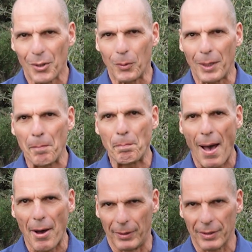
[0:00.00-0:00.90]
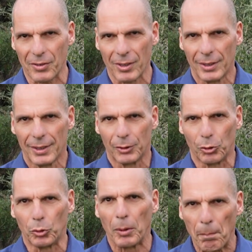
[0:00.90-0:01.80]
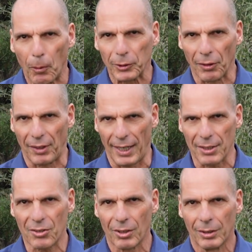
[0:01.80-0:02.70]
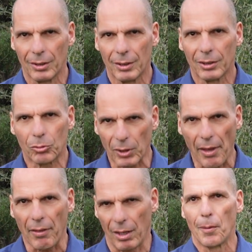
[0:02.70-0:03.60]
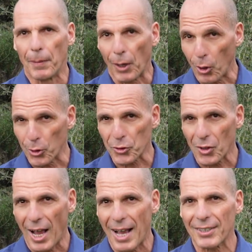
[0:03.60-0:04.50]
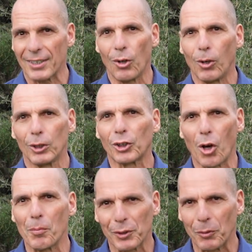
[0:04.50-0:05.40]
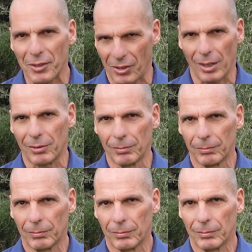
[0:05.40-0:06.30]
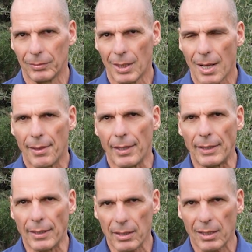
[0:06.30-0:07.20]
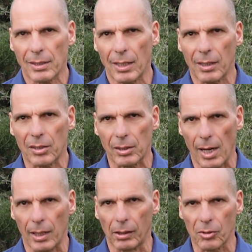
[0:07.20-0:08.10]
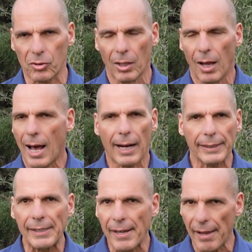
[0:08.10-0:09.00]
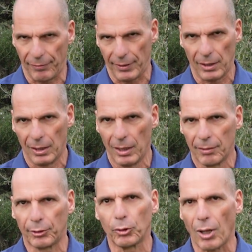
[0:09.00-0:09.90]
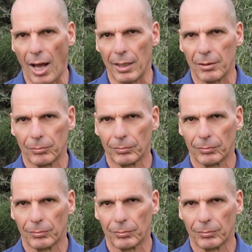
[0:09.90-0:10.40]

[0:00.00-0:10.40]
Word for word: will empower us to do important things together, because, as an old comrade once said, the necessary struggles are never futile.